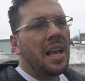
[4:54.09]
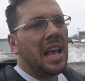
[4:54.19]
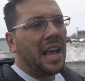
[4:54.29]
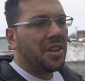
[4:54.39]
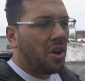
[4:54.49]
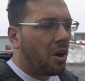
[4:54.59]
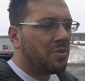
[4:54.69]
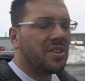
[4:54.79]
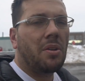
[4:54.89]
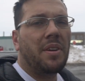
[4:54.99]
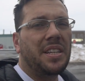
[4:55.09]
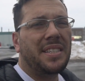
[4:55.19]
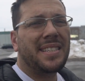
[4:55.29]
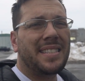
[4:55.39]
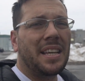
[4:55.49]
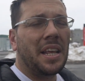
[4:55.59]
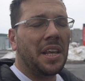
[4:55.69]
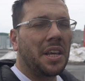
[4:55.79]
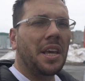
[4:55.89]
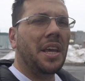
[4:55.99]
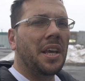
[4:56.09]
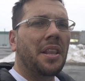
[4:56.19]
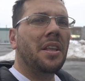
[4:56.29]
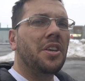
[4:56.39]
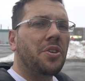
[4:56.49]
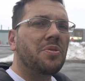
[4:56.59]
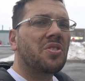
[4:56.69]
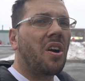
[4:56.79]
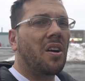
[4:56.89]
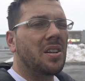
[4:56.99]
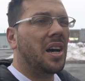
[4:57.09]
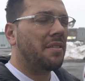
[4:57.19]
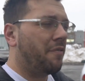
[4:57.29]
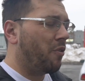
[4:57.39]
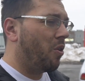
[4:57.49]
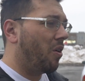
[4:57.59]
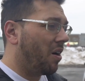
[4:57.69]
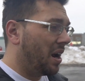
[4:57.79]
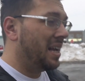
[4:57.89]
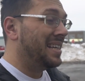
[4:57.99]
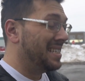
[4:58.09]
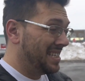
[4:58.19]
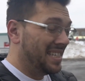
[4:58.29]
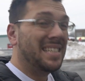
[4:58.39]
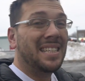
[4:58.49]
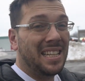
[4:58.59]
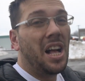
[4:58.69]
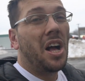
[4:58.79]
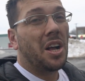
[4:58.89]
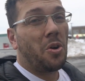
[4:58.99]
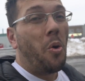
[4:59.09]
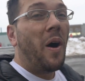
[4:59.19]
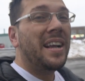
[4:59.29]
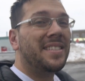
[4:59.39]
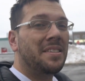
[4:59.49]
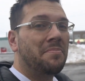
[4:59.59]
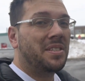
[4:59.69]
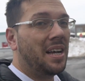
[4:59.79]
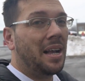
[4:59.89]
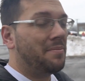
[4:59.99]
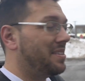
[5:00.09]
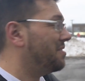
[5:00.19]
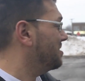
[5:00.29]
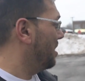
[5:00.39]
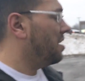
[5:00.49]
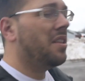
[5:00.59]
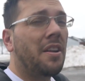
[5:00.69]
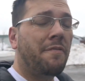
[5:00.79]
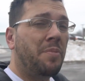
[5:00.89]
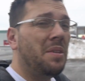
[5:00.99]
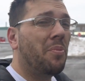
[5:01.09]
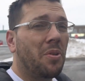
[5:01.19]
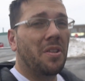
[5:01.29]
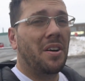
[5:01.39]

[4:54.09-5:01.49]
and the car was already sitting in a used car lot for quite some time. There's not a lot of people